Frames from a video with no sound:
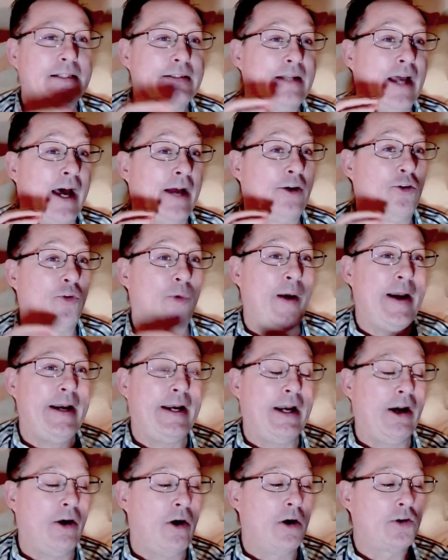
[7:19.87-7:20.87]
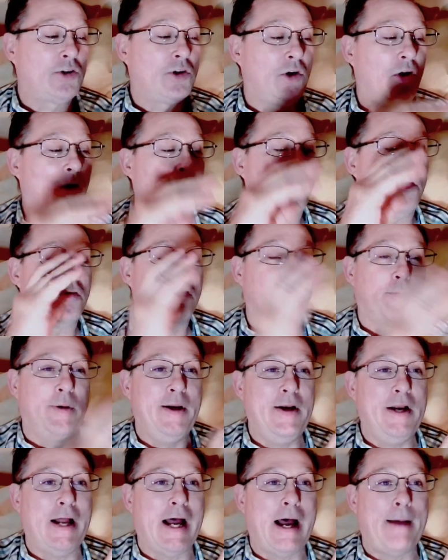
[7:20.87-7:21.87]
it's got great character,
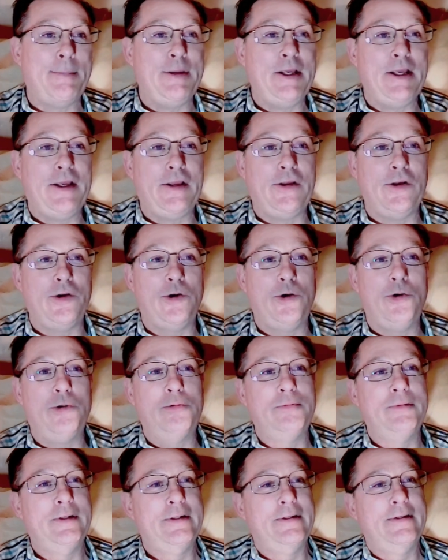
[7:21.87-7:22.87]
three knob EQ,